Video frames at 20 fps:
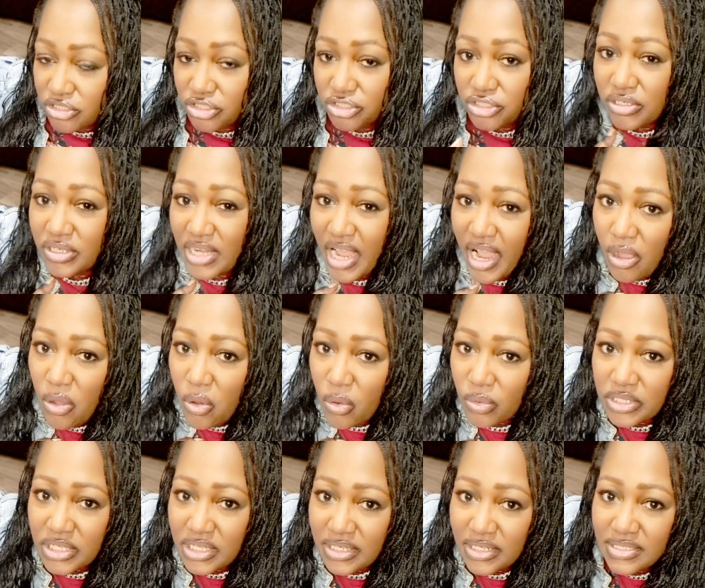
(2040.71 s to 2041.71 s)
you're not
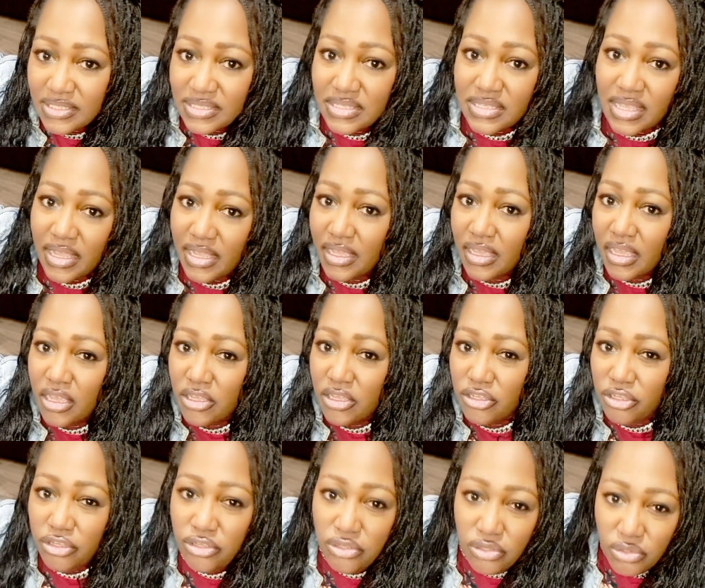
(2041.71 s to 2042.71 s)
holding it and saying
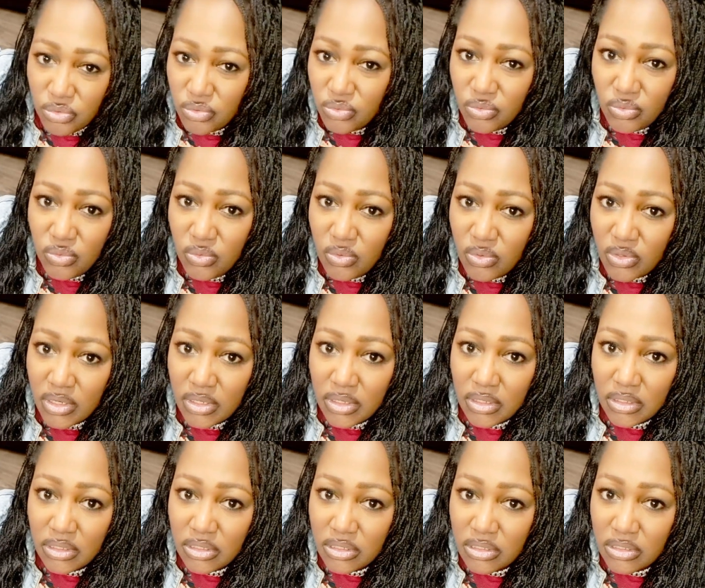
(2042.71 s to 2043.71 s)
you
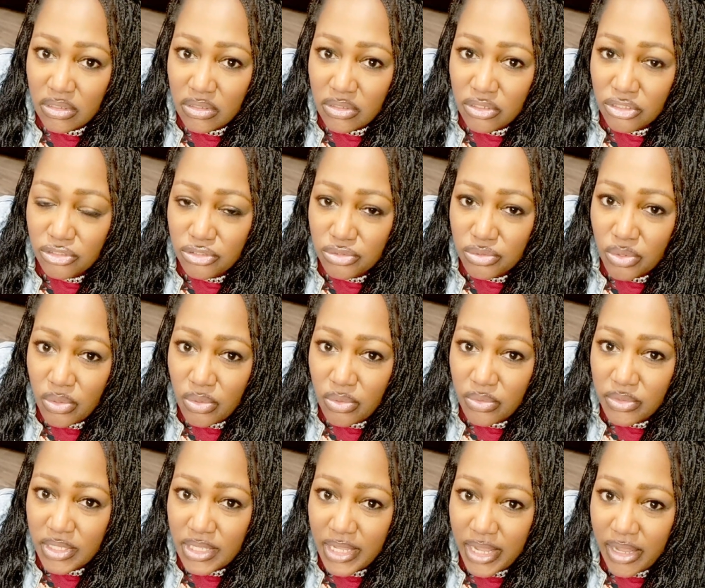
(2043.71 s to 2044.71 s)

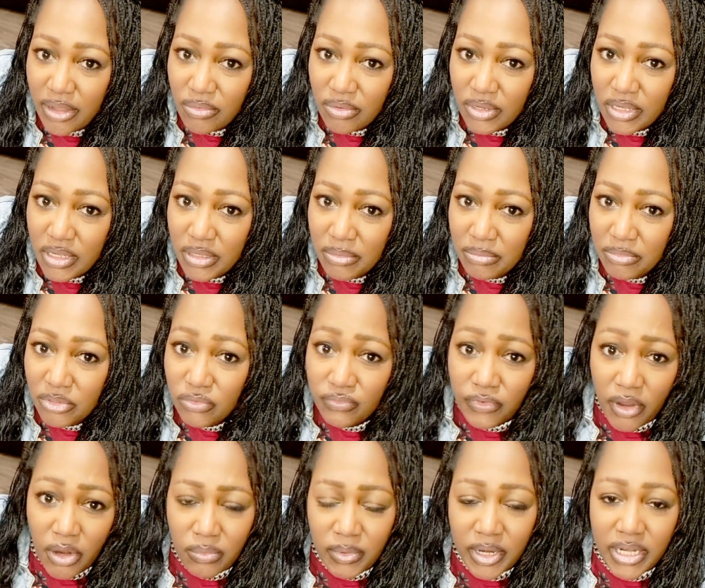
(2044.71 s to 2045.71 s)
control the outcome, you've
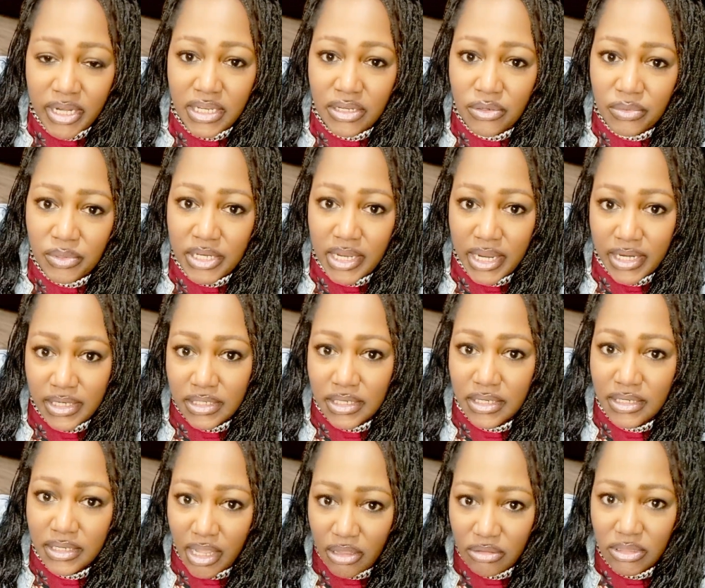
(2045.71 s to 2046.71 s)
already created
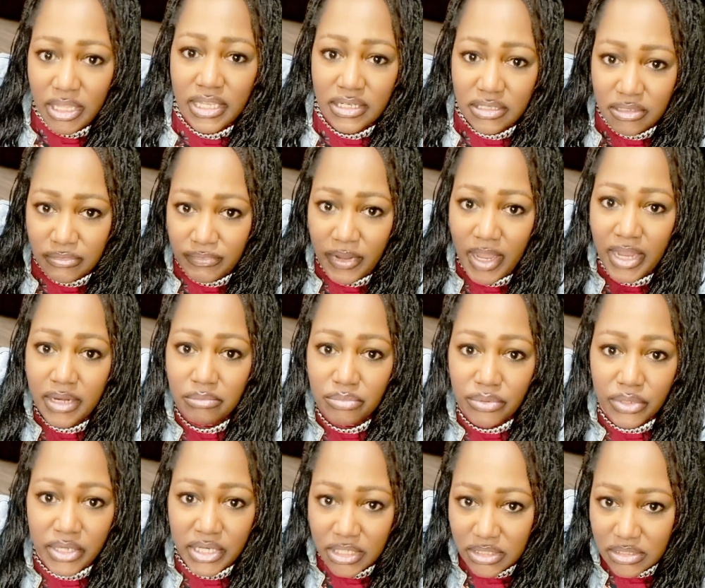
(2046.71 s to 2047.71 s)
it. Now let divine
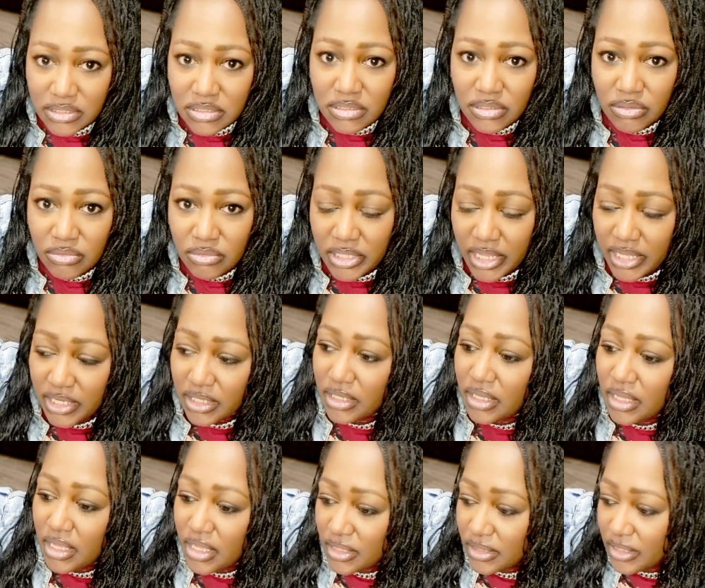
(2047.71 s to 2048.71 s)
bring it to you.
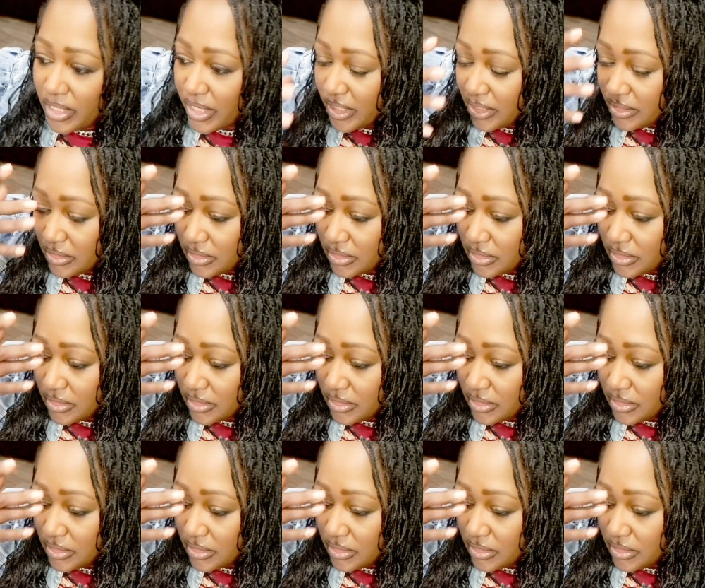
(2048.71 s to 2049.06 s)
Let